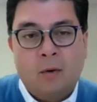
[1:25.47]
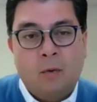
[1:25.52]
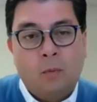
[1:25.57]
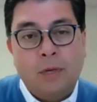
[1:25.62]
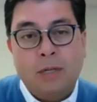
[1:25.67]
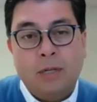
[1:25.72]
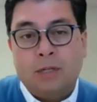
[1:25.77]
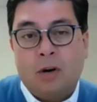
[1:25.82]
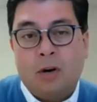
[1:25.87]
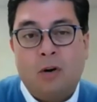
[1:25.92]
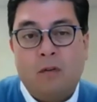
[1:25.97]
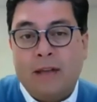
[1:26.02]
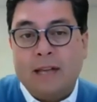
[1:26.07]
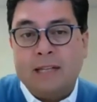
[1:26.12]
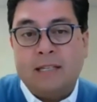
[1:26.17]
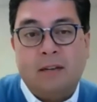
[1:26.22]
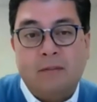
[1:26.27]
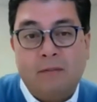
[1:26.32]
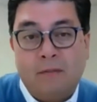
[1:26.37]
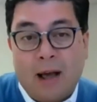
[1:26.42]
We serve
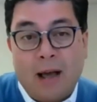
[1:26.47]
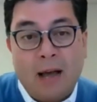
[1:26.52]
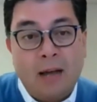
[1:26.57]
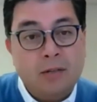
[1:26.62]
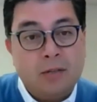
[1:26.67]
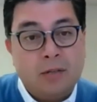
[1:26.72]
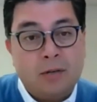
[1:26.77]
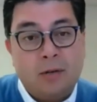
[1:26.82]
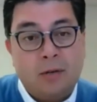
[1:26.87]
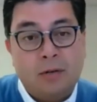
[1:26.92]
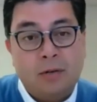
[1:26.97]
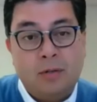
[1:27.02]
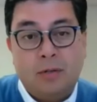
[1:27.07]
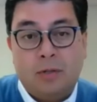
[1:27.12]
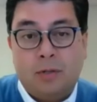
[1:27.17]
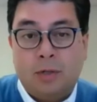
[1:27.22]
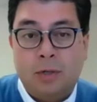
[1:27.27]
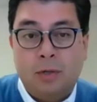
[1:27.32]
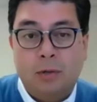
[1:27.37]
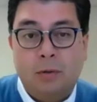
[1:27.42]
as advisors
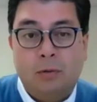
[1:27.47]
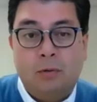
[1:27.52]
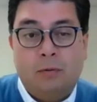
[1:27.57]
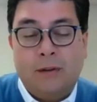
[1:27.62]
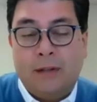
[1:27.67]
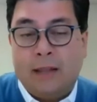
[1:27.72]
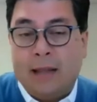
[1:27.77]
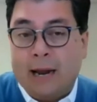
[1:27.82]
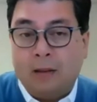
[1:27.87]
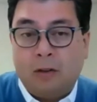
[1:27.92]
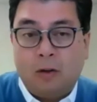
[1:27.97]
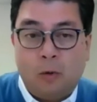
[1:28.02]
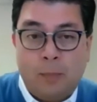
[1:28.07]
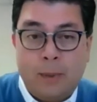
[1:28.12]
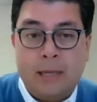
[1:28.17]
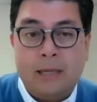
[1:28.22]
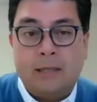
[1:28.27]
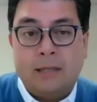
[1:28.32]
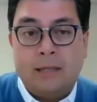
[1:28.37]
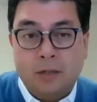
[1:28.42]
to
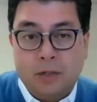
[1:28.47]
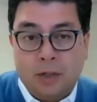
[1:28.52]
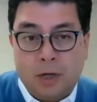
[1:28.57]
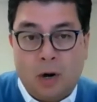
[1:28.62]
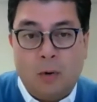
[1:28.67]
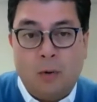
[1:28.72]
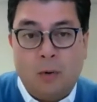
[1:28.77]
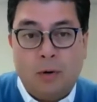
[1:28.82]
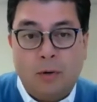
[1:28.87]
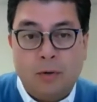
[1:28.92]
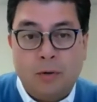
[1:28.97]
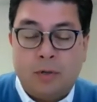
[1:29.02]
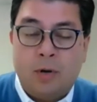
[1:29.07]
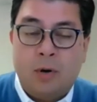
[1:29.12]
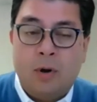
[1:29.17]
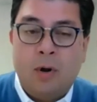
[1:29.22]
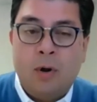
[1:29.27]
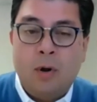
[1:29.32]
philanthropists and donors